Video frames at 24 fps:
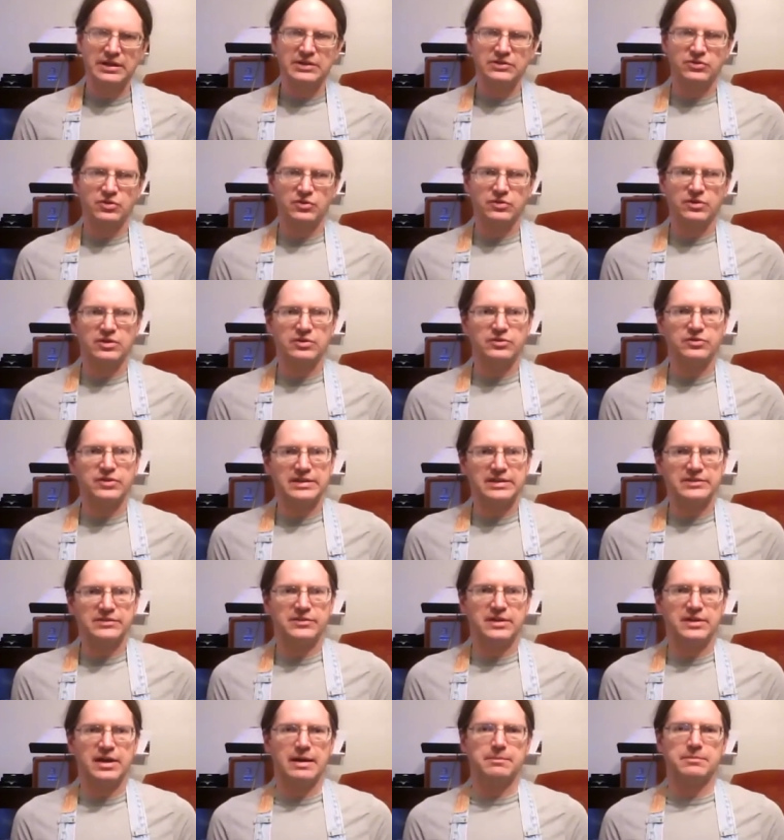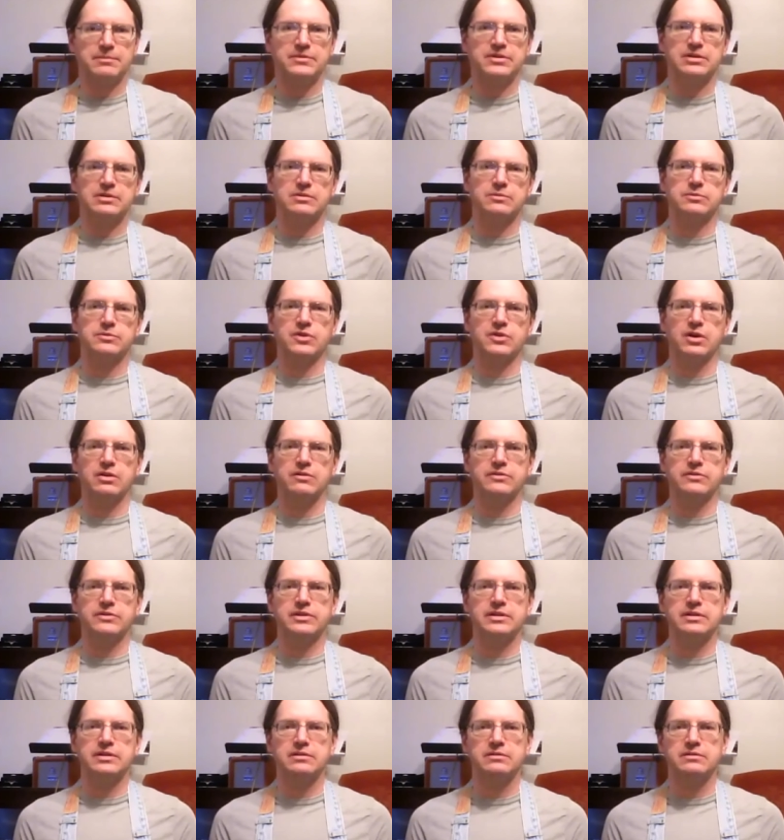So there's that step, you know,
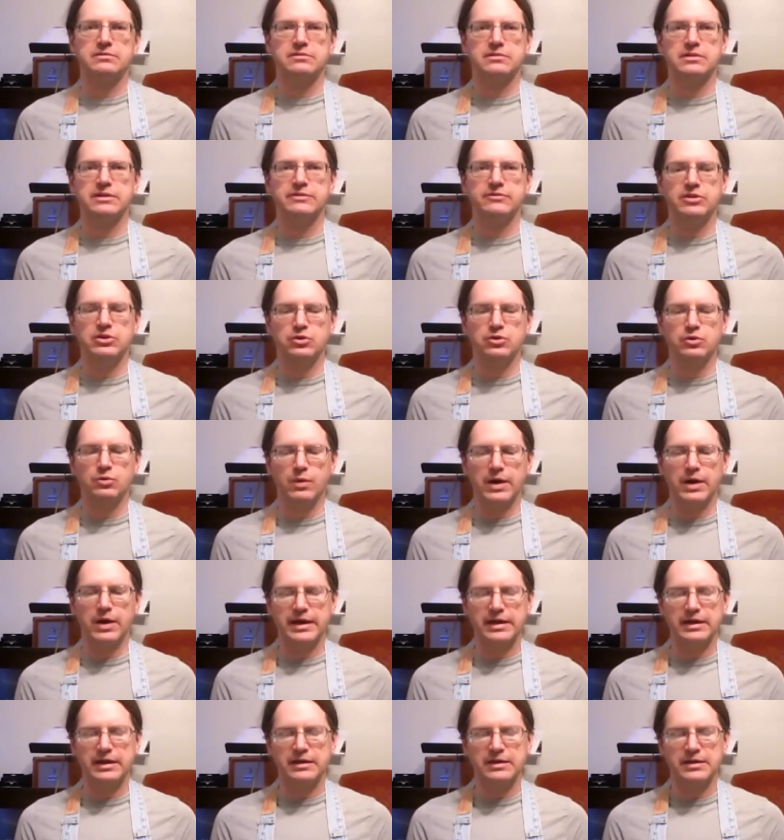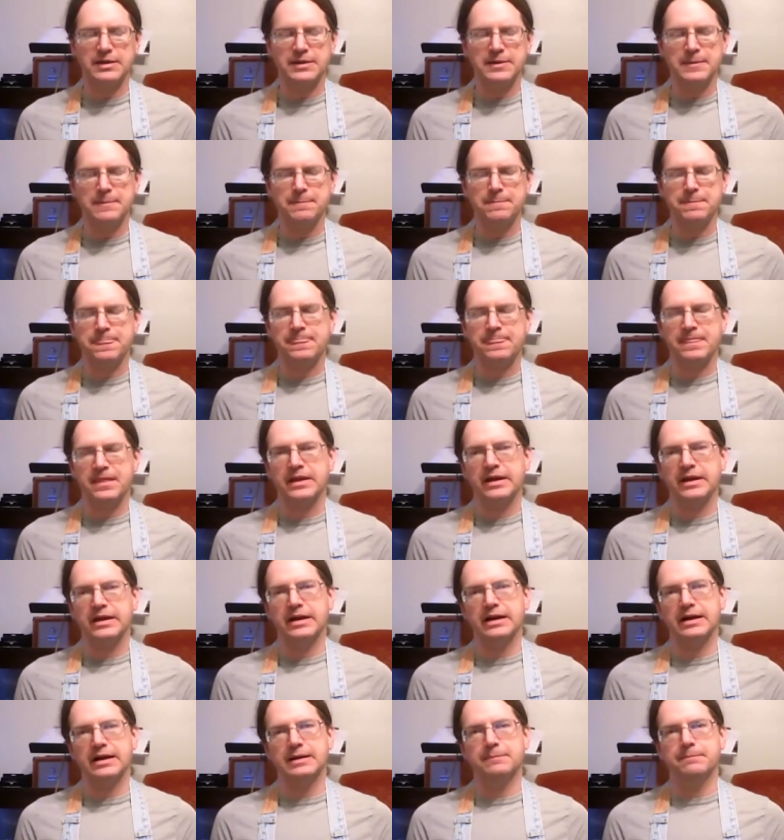resolving to live a new way.
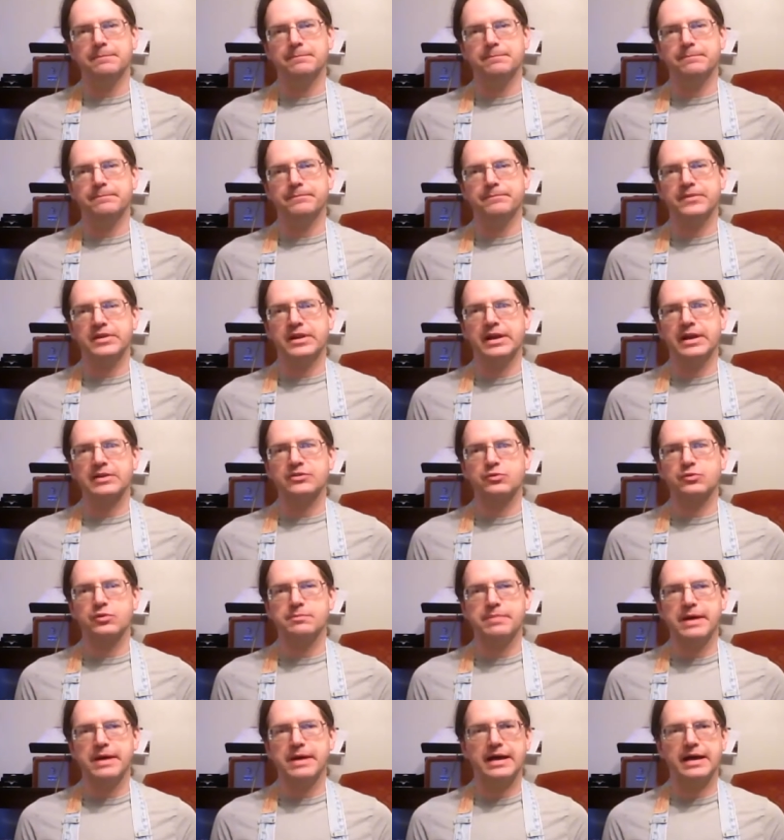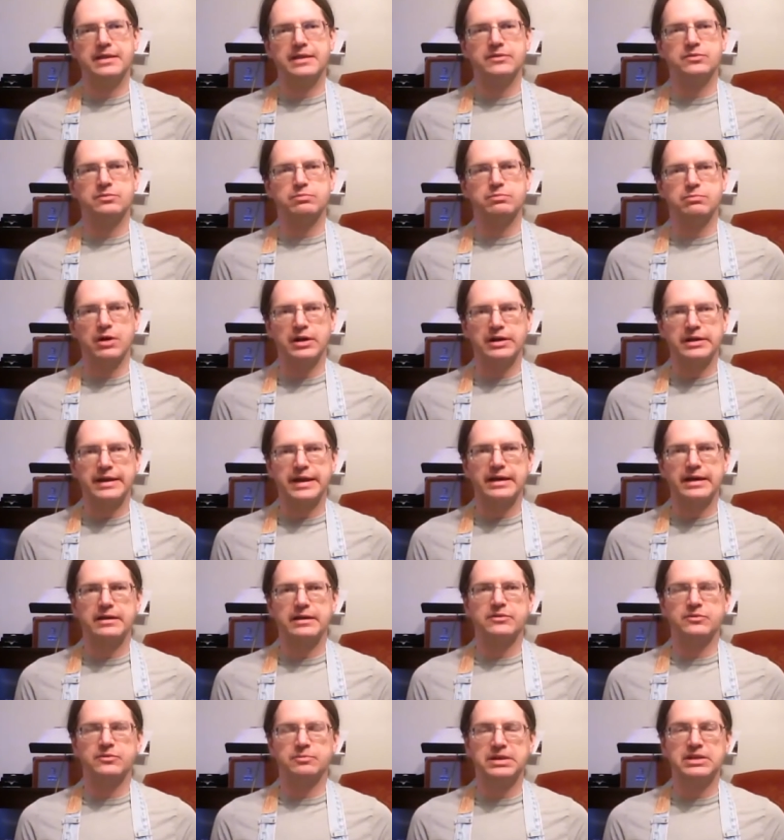Um, the next three paths, right
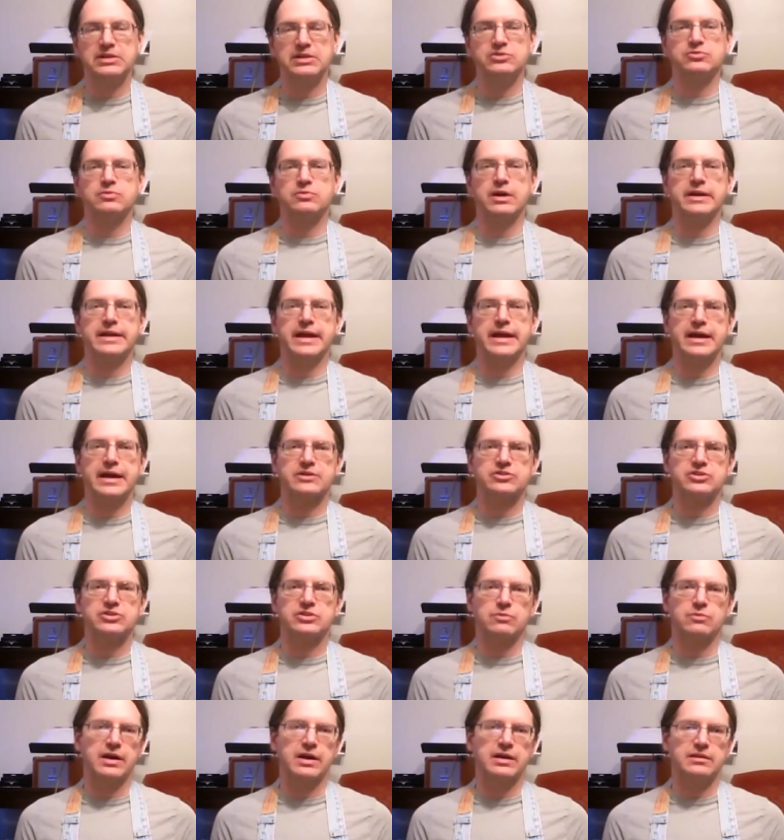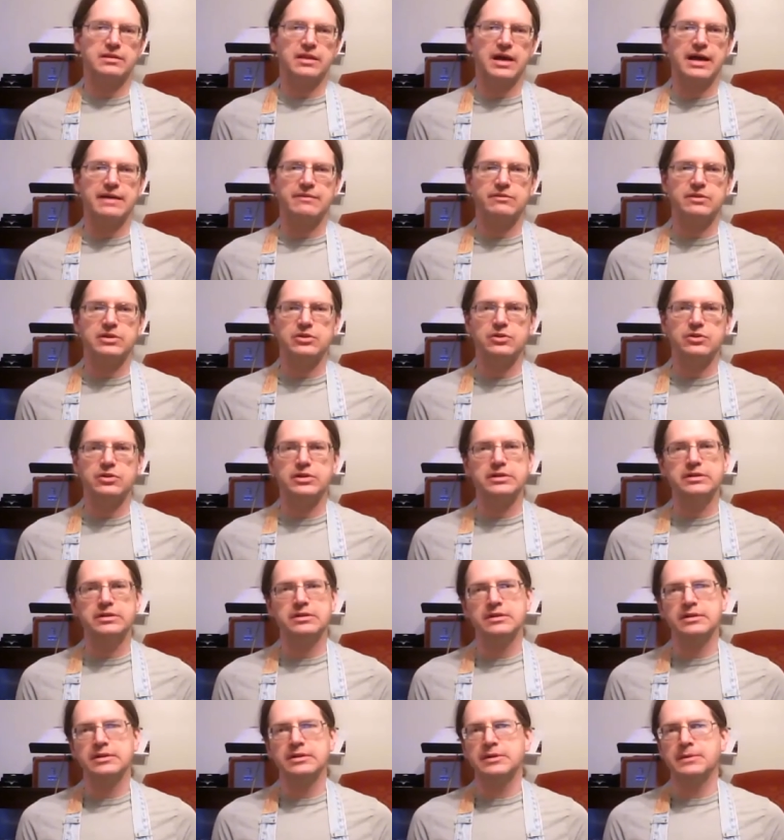at speech, right action, right
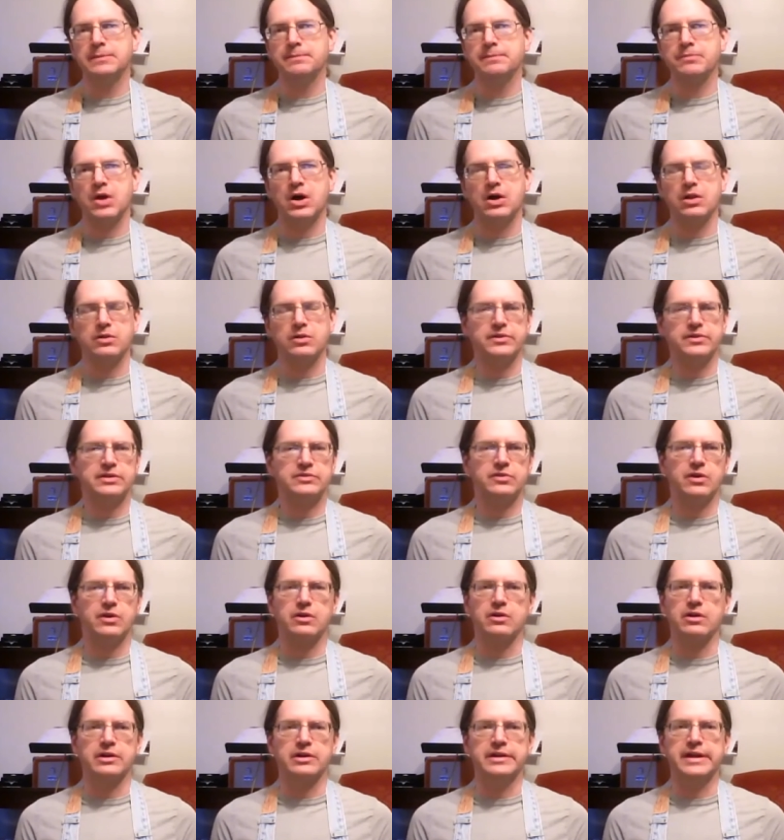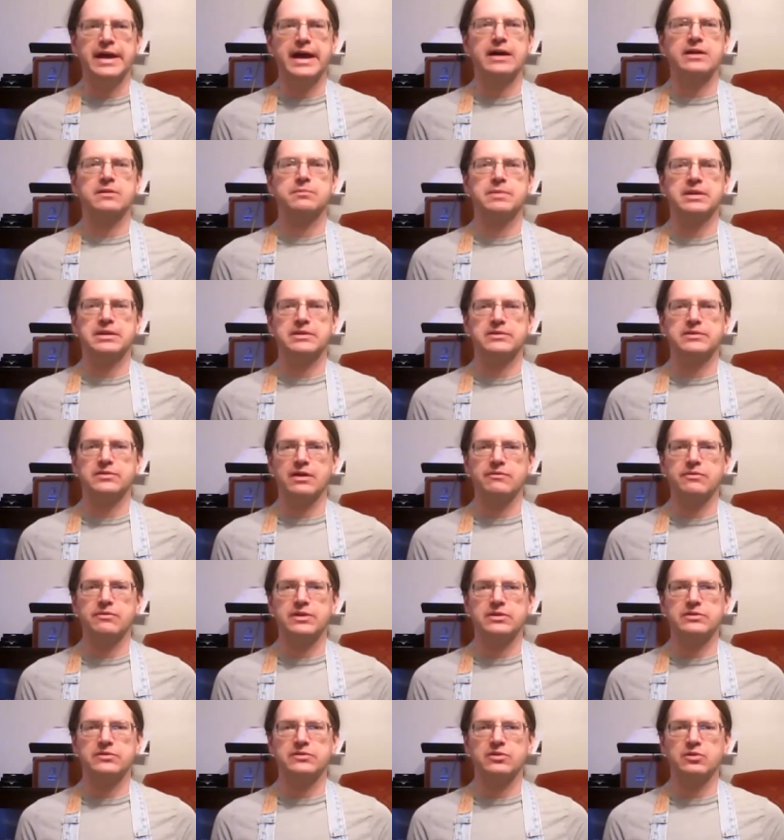livelihood, all of these are enactments of
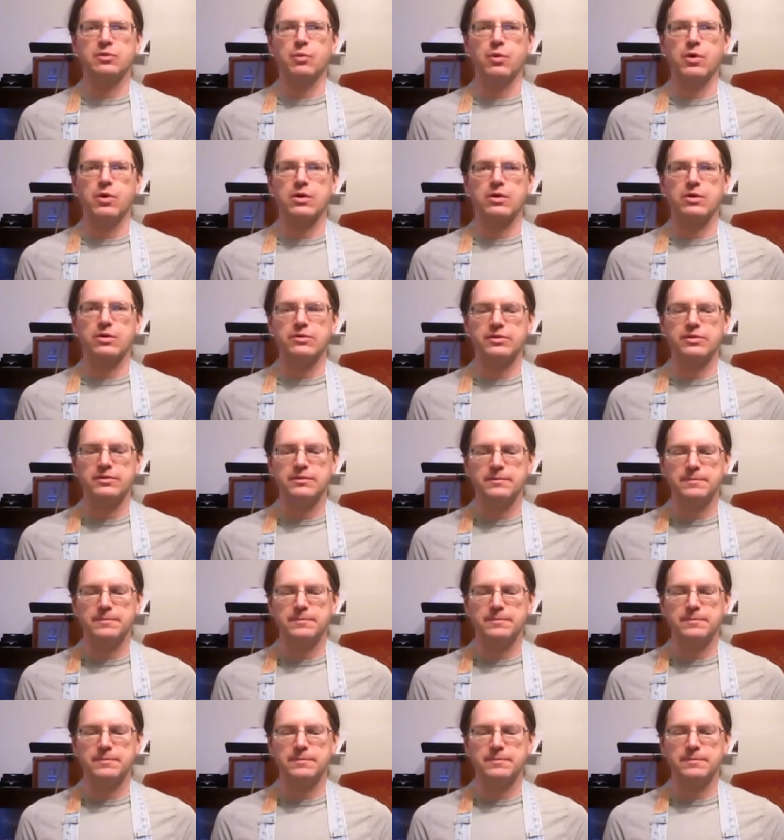these in the world.